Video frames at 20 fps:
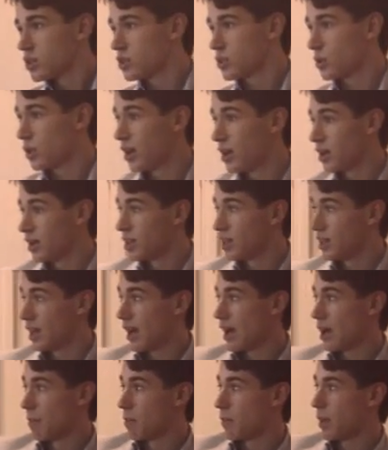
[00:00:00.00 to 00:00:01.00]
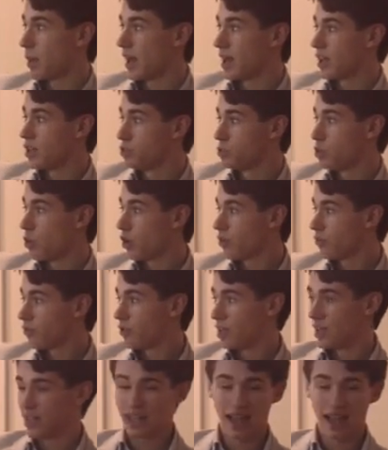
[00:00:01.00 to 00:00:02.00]
So I am page 1
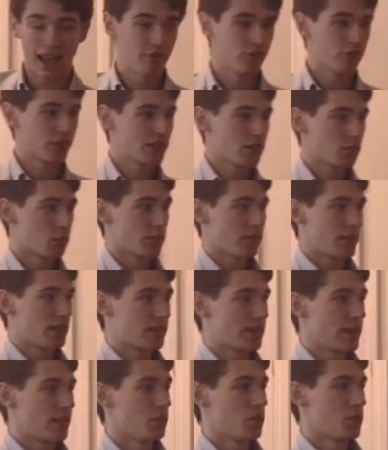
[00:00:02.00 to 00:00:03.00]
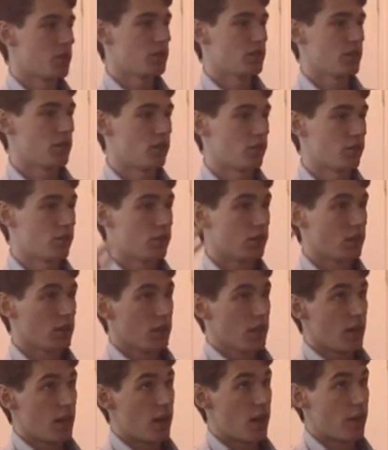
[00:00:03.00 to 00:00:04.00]
for nearly every single one of these keywords on
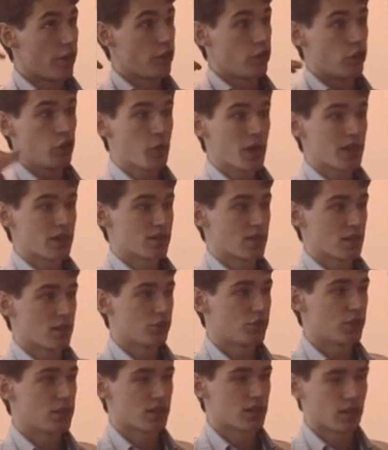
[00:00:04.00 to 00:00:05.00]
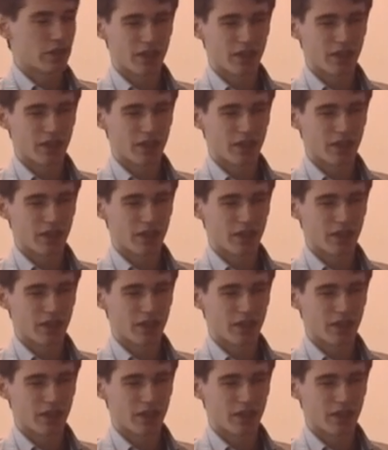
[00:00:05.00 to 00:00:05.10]
the US searches.